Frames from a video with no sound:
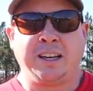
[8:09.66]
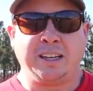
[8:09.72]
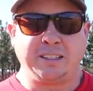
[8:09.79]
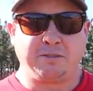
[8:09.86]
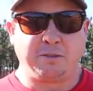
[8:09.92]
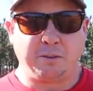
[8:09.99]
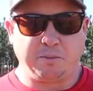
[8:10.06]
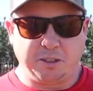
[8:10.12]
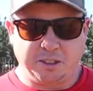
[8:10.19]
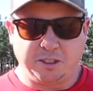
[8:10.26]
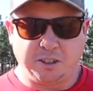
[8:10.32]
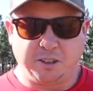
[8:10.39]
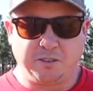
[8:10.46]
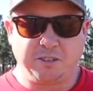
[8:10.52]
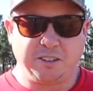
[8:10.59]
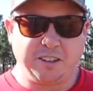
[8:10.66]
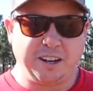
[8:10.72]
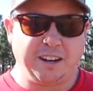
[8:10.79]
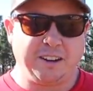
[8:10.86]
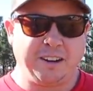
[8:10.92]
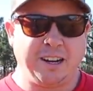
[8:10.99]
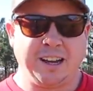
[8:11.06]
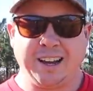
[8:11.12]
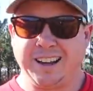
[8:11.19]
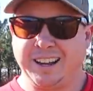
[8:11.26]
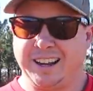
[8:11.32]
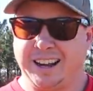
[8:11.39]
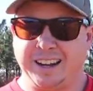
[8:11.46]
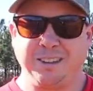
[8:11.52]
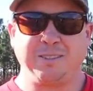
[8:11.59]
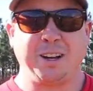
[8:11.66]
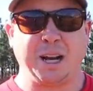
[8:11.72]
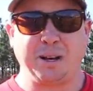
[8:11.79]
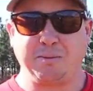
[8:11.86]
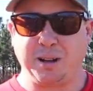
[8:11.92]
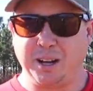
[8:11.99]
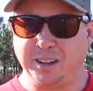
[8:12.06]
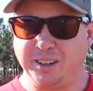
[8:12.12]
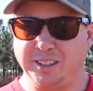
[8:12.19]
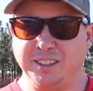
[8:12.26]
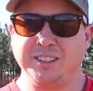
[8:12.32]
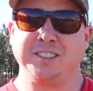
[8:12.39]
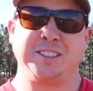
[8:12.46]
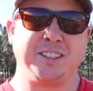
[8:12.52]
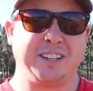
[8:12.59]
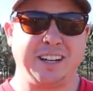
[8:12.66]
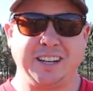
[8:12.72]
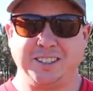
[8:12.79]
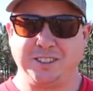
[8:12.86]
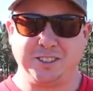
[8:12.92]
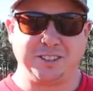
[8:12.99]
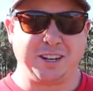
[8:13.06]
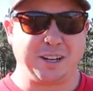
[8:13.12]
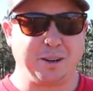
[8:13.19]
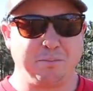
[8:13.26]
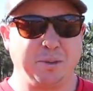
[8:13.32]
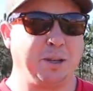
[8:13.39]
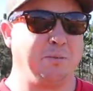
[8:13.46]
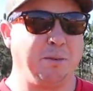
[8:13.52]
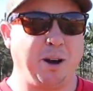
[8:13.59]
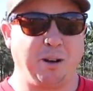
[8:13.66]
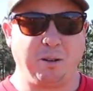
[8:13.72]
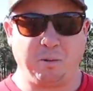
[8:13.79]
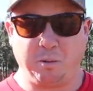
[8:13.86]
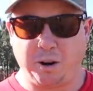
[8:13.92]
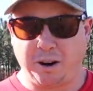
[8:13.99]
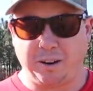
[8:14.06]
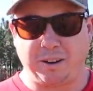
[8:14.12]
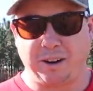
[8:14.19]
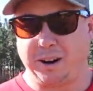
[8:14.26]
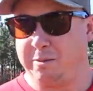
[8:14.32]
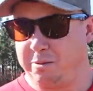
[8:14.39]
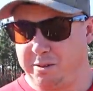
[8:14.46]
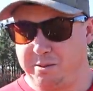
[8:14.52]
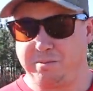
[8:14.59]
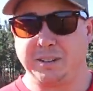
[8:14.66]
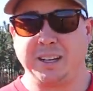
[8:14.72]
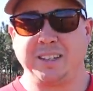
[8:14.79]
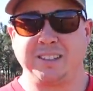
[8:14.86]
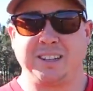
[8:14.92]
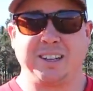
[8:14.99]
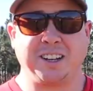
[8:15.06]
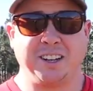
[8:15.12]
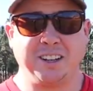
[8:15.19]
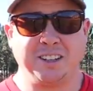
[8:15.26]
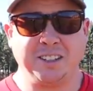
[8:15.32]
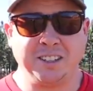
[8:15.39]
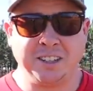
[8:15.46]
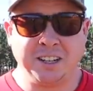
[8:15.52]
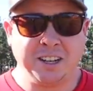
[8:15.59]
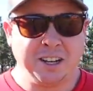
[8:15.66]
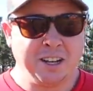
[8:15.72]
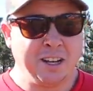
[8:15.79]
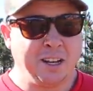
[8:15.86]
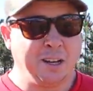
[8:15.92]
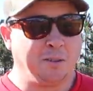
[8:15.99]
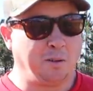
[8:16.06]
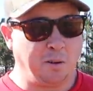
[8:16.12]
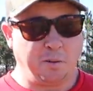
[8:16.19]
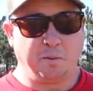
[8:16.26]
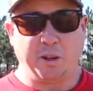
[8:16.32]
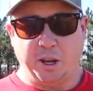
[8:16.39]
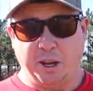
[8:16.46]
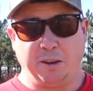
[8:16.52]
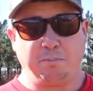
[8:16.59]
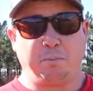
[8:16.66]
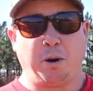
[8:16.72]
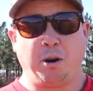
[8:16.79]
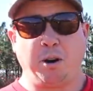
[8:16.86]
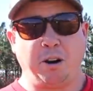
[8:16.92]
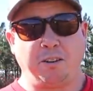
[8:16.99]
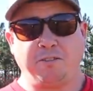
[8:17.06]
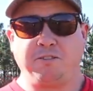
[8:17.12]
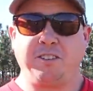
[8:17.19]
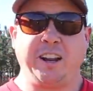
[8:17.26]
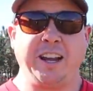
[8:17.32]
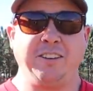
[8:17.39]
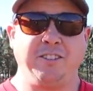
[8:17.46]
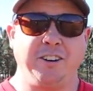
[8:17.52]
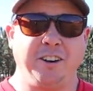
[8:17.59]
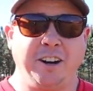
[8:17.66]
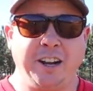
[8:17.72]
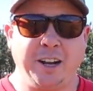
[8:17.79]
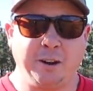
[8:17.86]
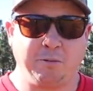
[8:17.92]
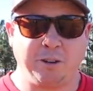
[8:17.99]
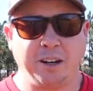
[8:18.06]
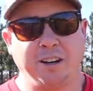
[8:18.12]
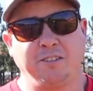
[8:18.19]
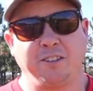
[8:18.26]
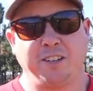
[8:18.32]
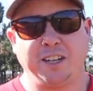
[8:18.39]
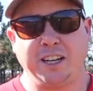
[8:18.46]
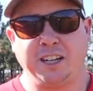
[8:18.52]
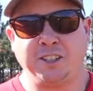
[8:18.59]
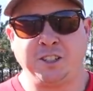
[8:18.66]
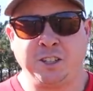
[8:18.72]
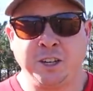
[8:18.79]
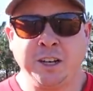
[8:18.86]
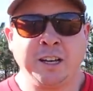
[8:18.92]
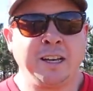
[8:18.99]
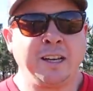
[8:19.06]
is from the sulfur there. I don't like my onions to taste just like a big ball of water. I want them to taste like an onion. I want them to impart flavor in whatever dish